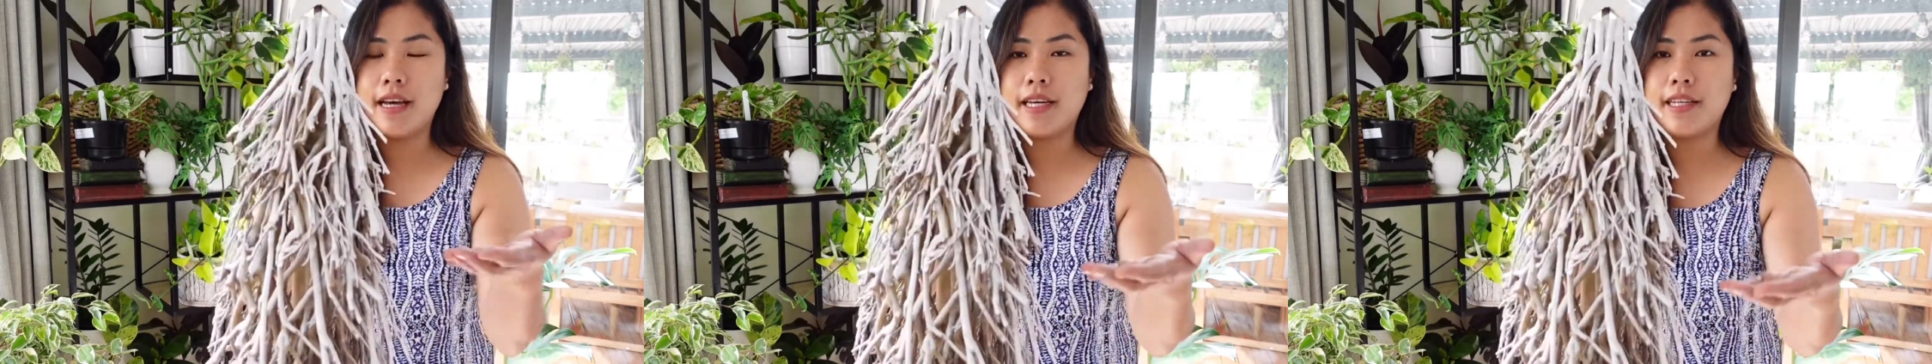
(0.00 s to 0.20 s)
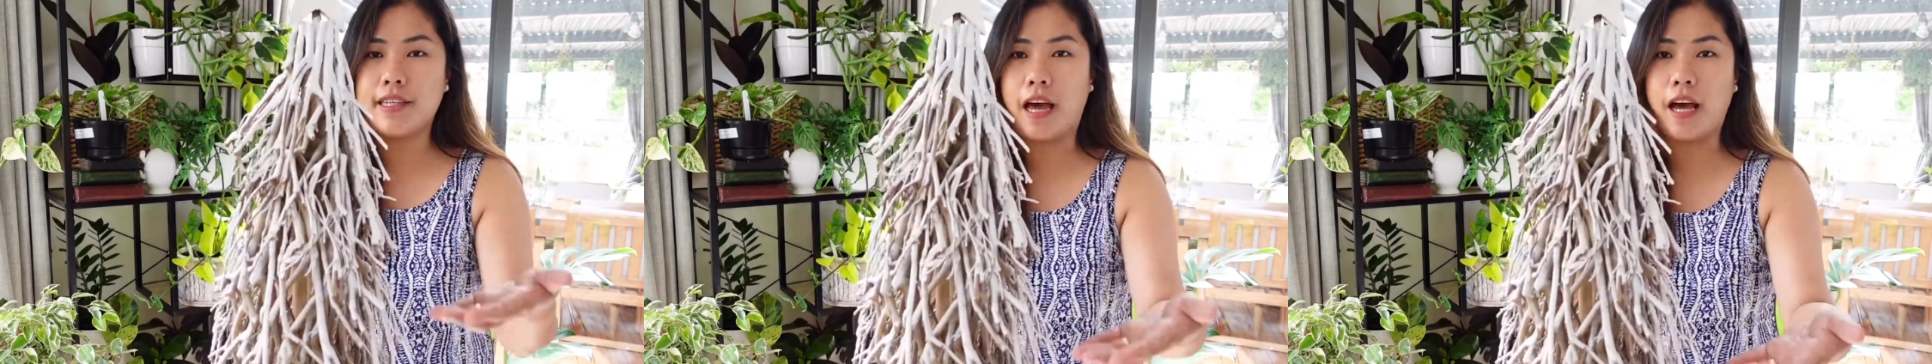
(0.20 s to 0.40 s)

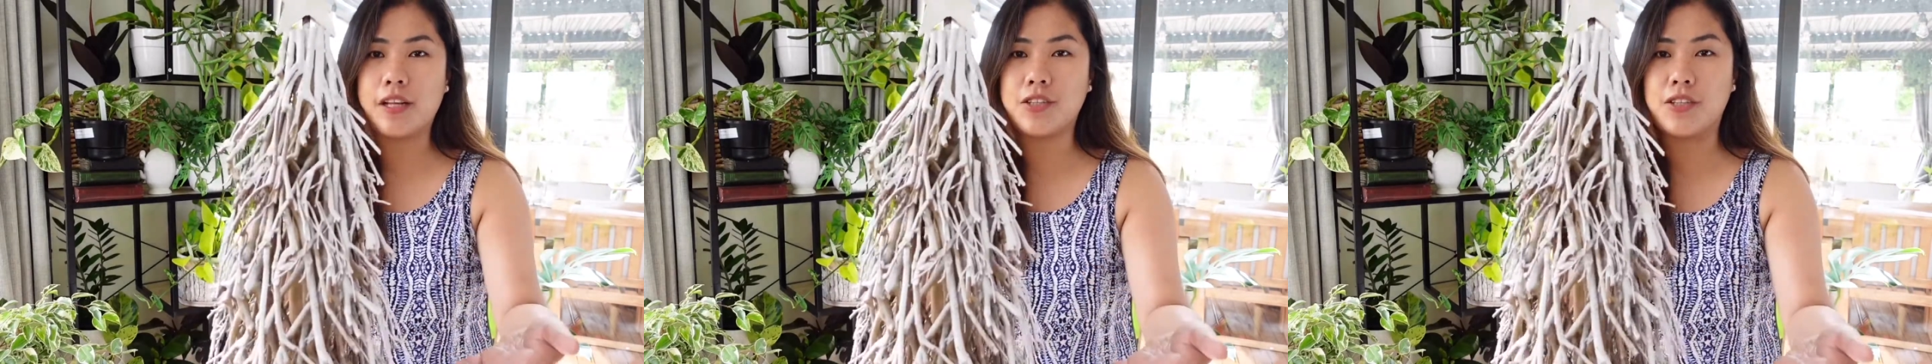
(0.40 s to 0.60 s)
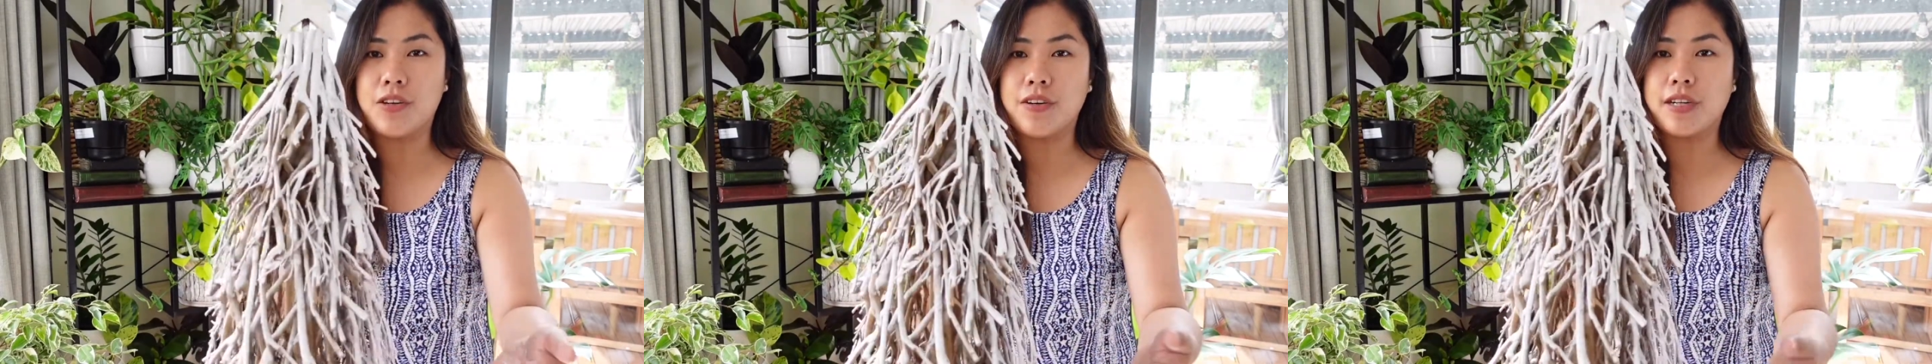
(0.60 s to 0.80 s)

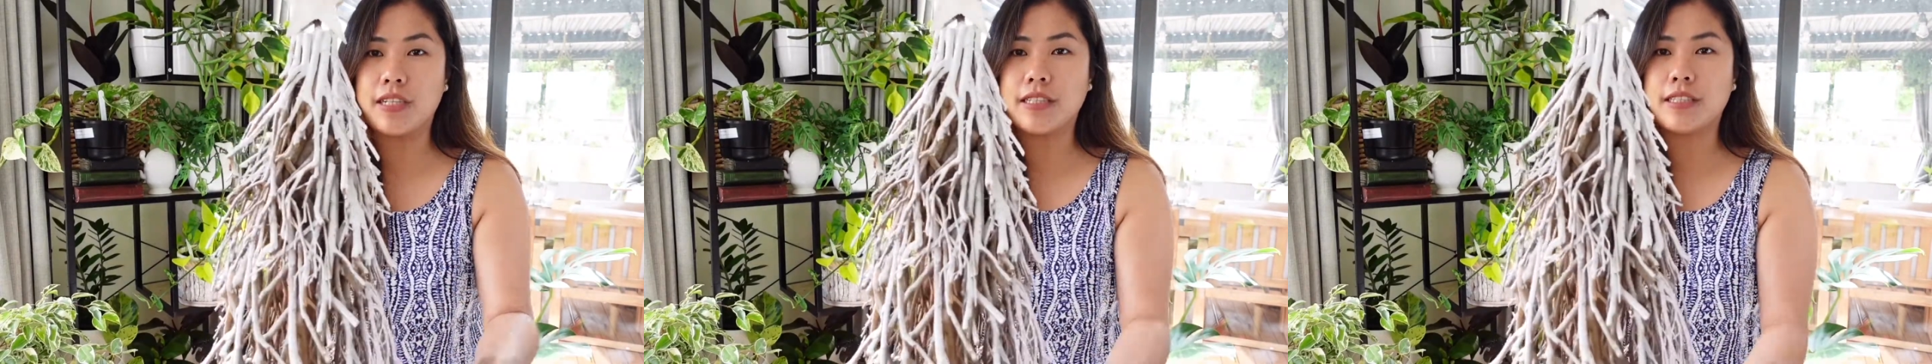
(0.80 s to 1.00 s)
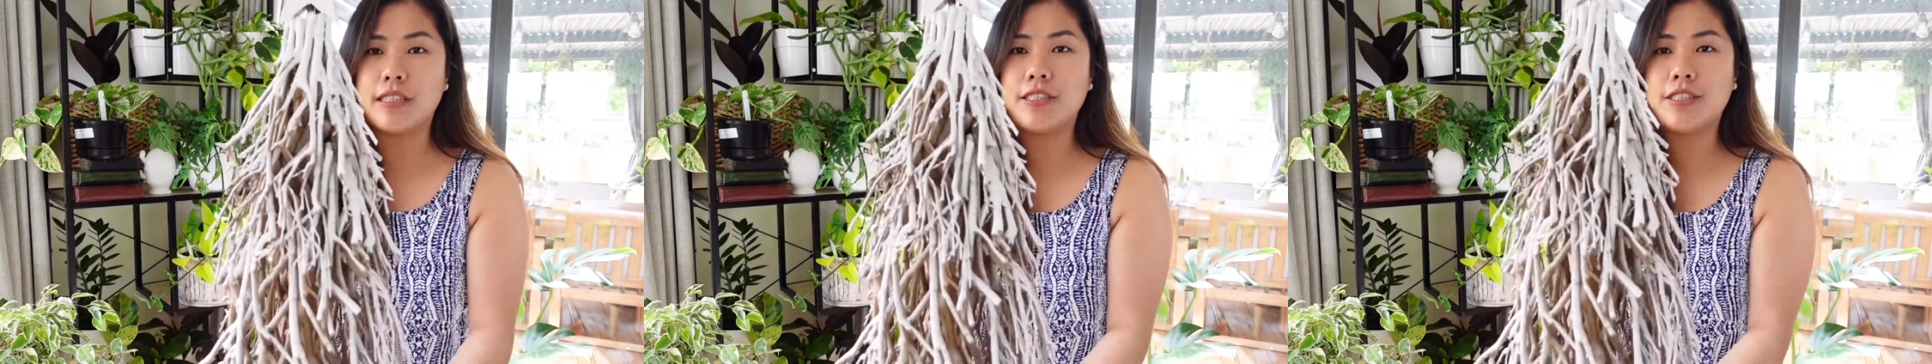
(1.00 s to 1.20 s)

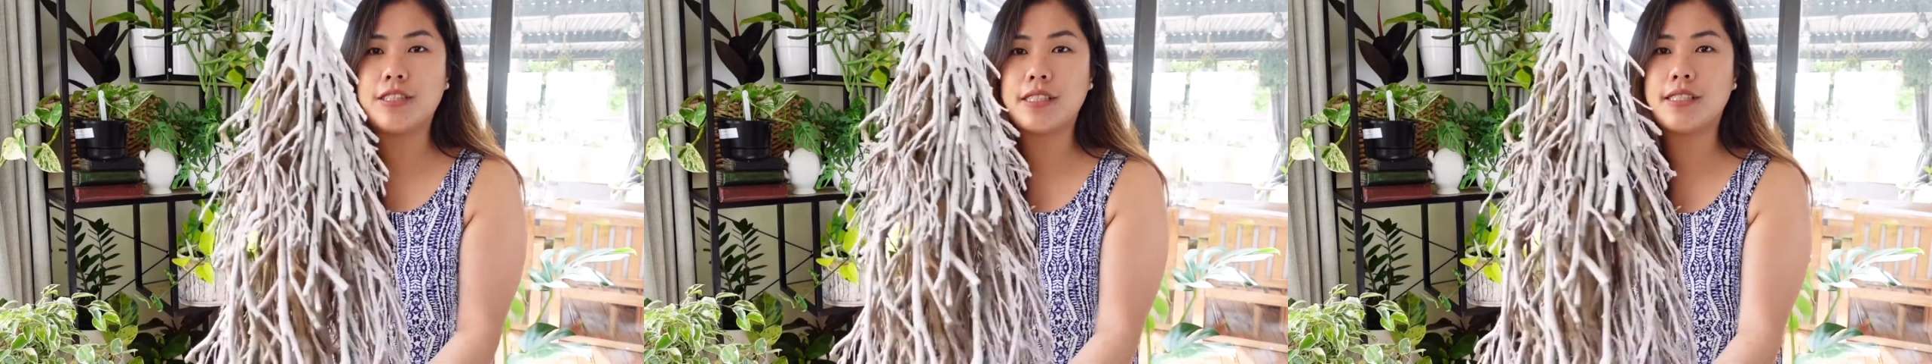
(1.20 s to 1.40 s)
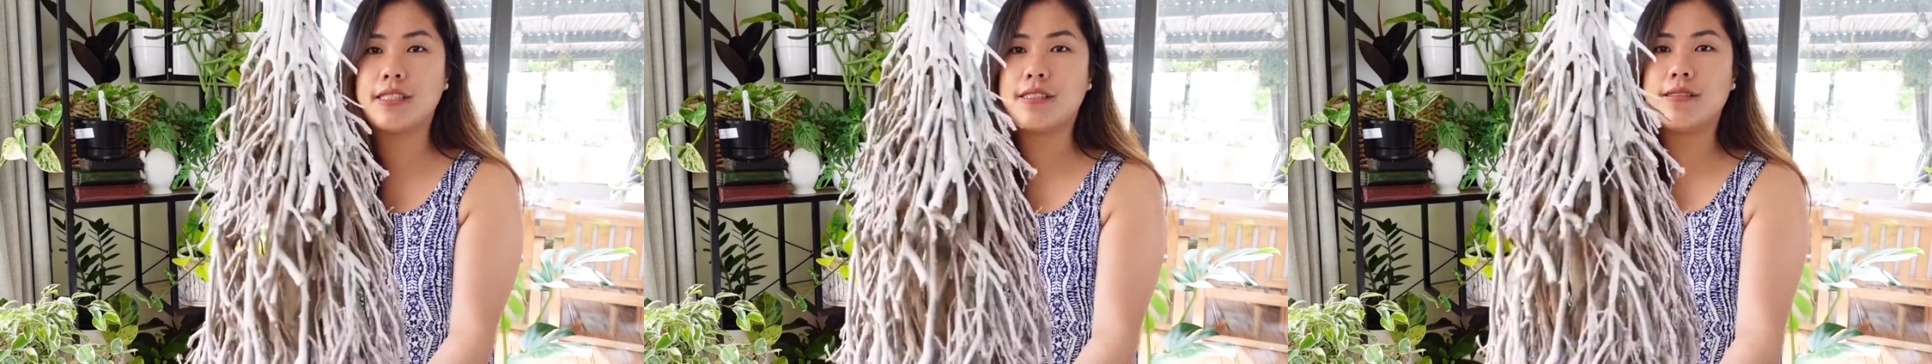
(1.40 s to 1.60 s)
natural,
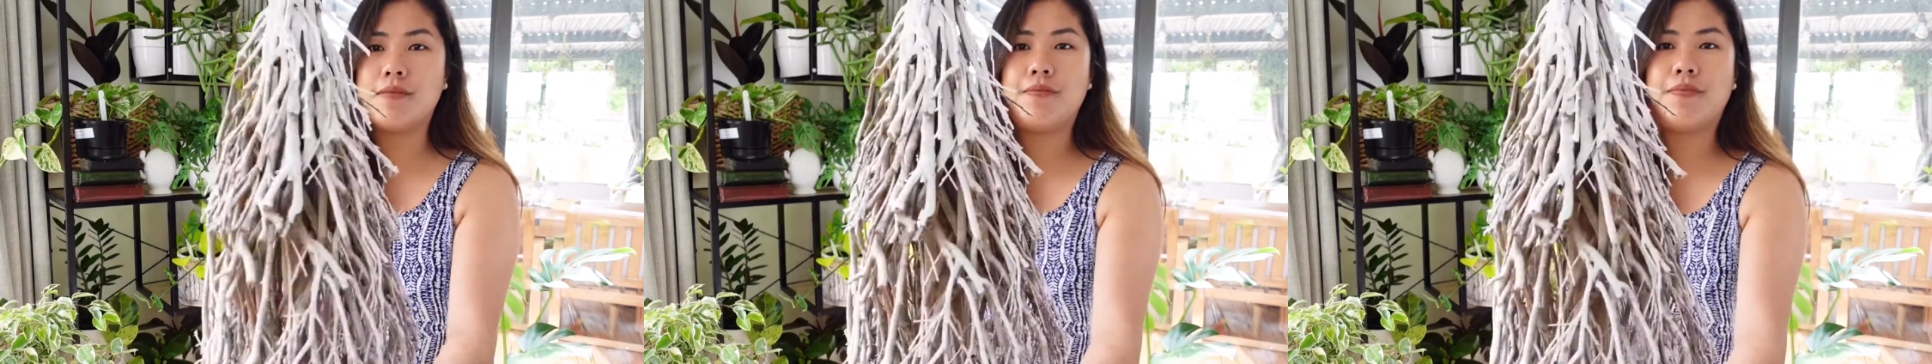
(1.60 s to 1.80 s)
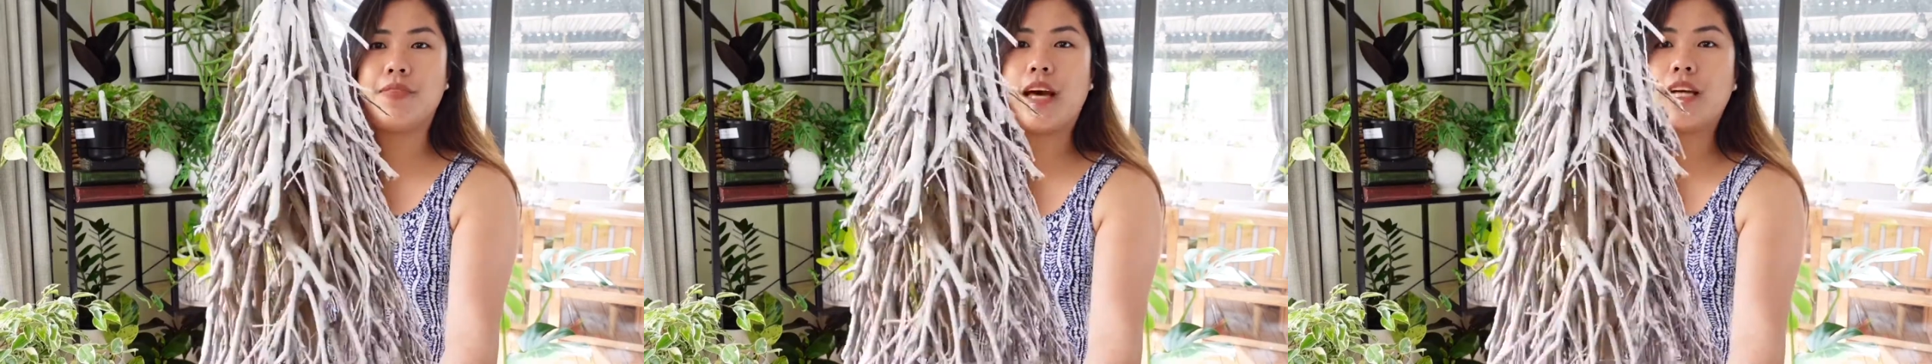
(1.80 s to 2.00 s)
just
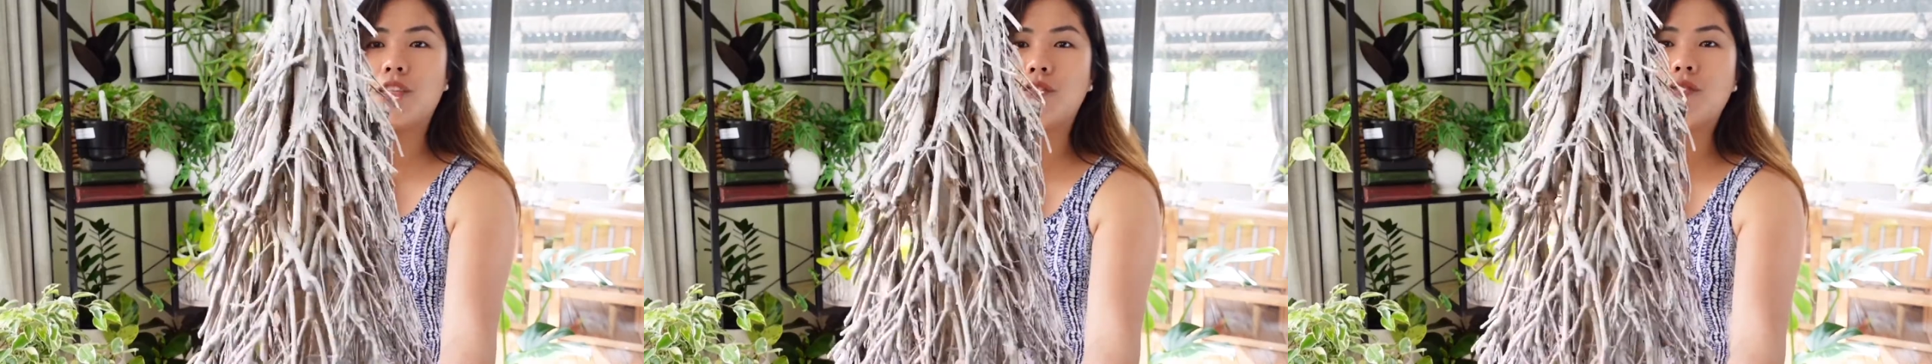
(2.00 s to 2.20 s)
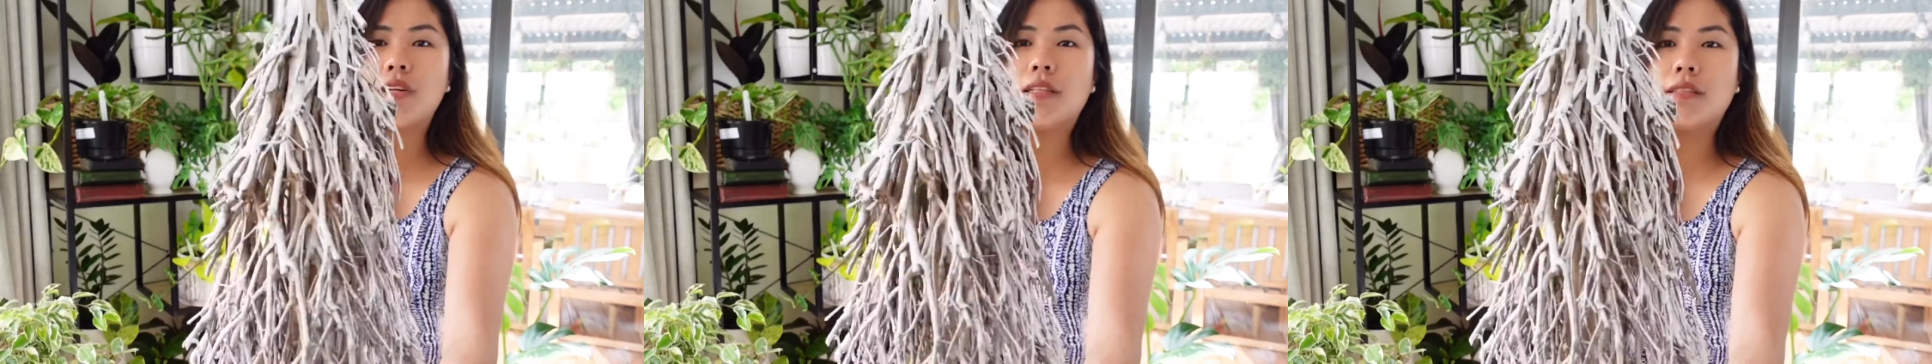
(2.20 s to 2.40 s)

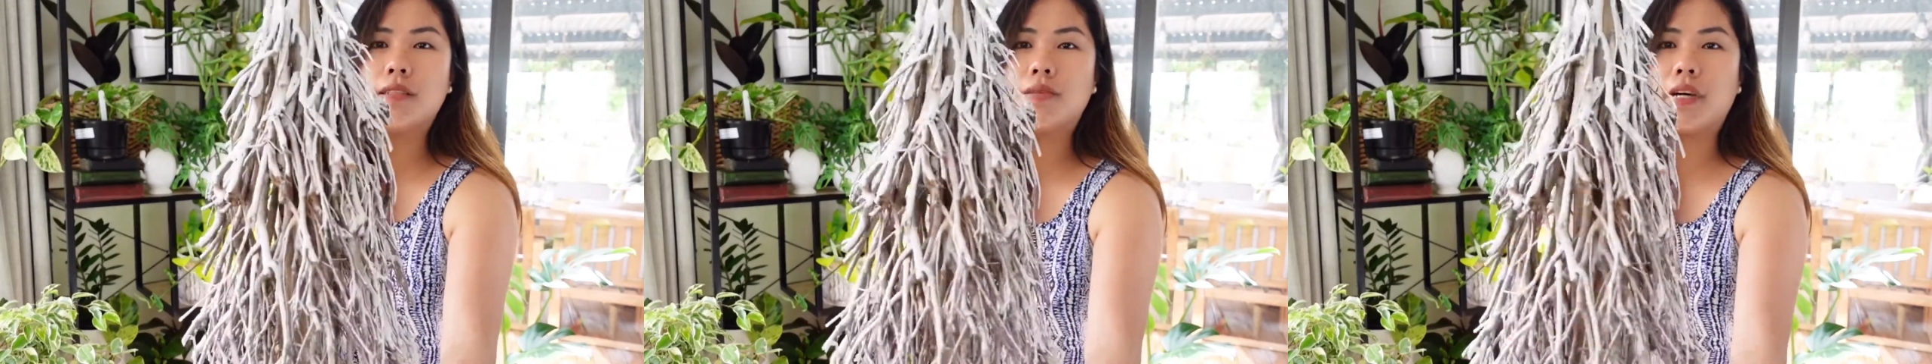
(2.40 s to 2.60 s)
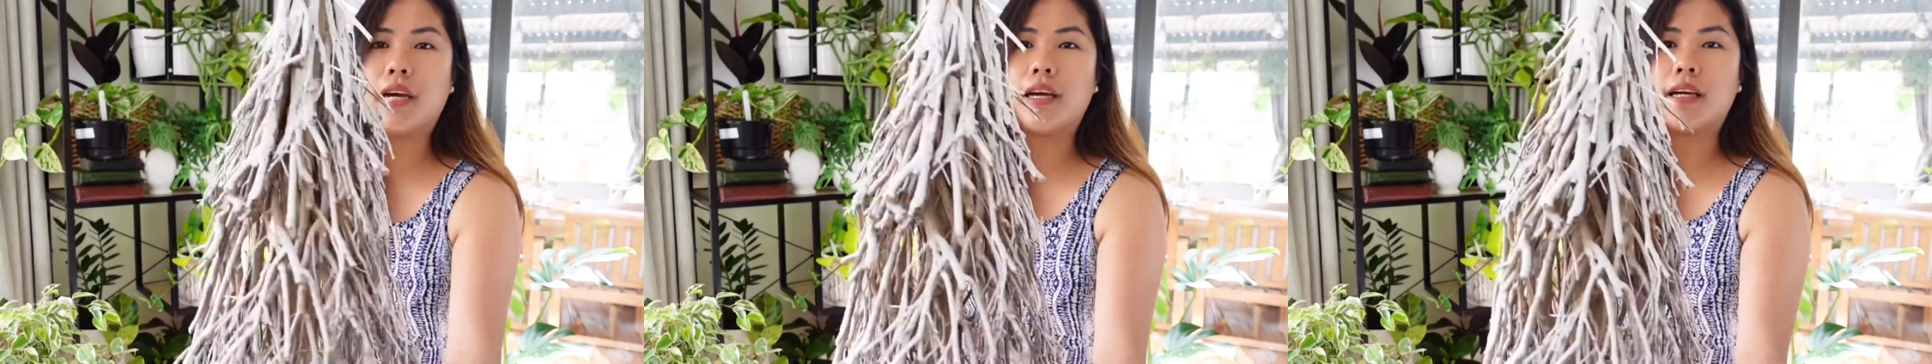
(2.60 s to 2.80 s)
natural
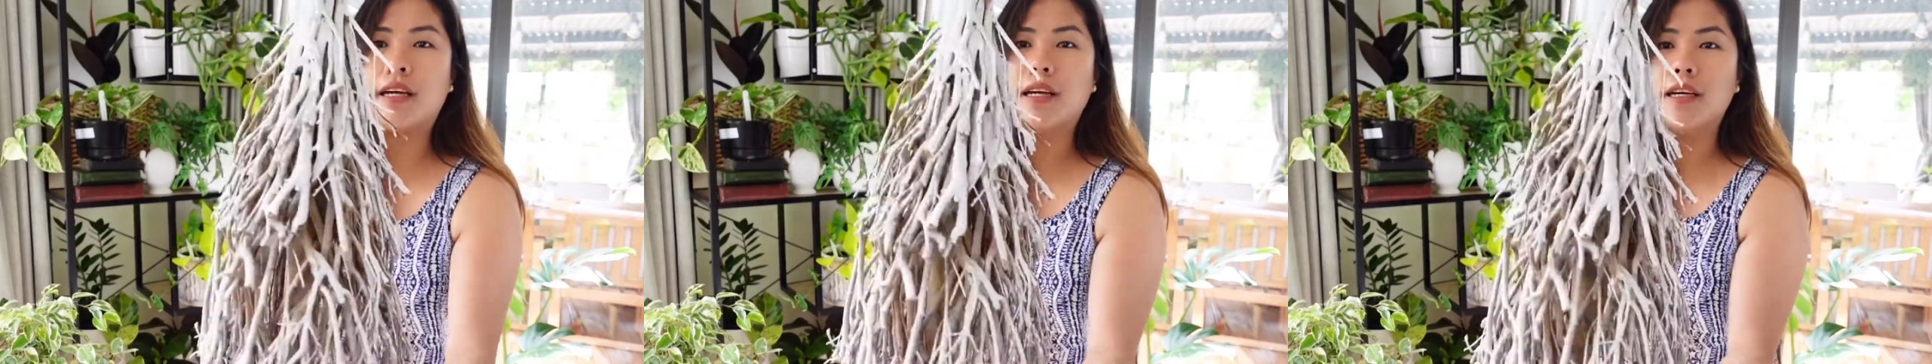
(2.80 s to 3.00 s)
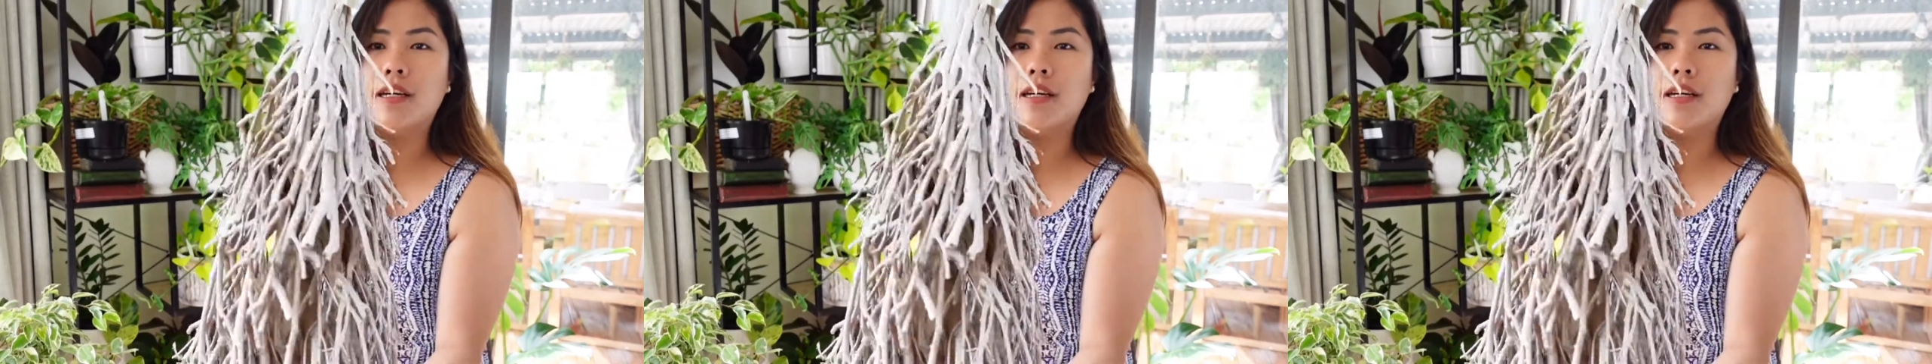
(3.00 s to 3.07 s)
looking.